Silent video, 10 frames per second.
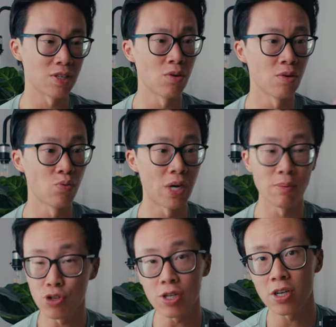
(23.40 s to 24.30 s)
So when
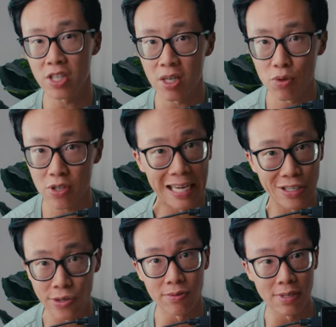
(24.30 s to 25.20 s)
I'm shooting on gimbals, I
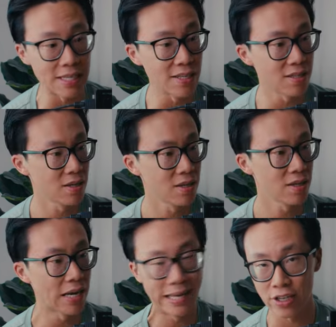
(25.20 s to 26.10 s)
don't need
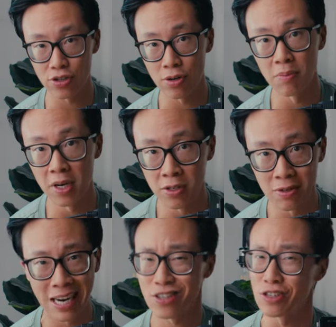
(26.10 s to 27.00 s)
an external
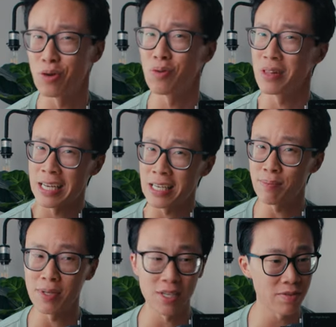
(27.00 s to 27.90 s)
monitor. I actually don't like
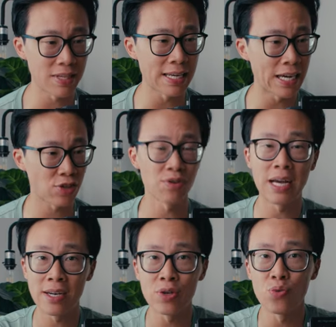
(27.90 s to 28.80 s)
it because of the
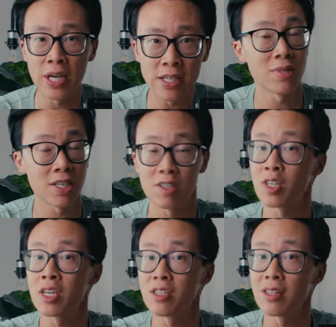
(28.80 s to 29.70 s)
extra added weight, like to
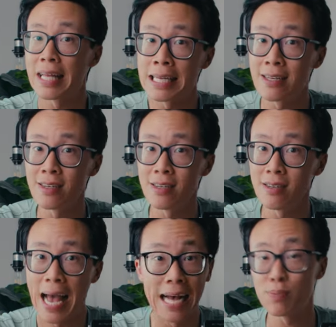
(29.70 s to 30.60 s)
stay as light
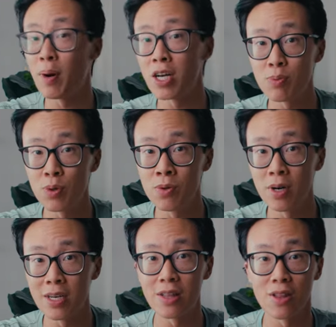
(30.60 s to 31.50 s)
as possible
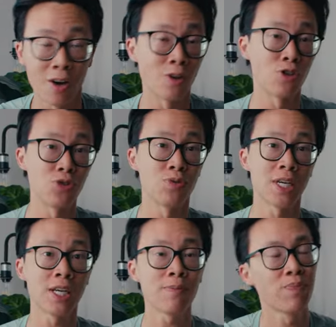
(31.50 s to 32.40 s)
on a long shoot
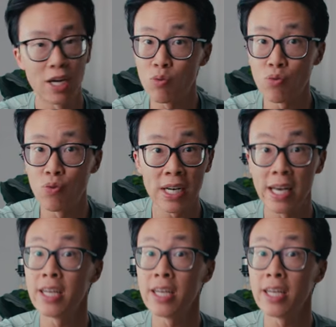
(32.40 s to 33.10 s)
day, but I went